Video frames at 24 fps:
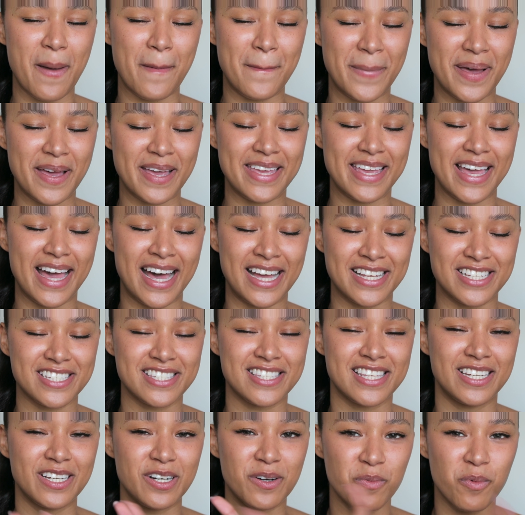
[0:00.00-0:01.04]
But yeah,
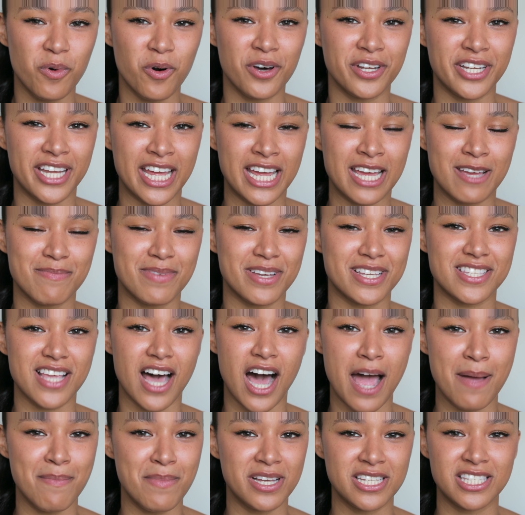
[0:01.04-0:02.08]
just a little warning because
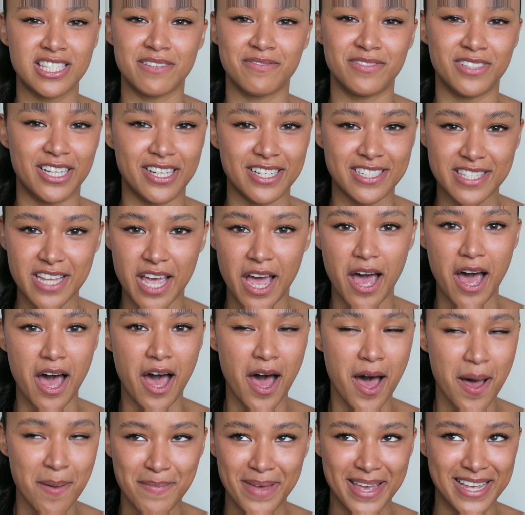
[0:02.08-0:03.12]
I must have looked
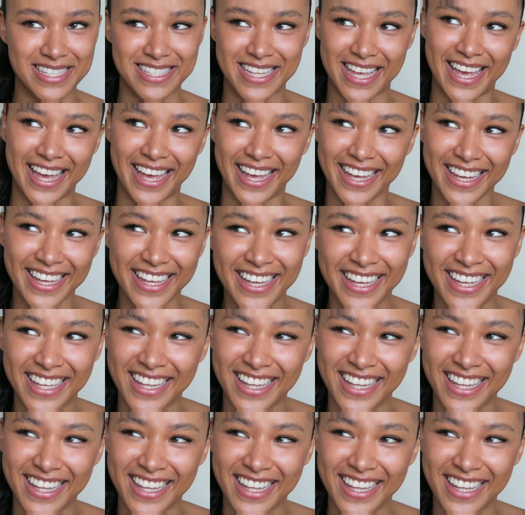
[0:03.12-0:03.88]
amazing.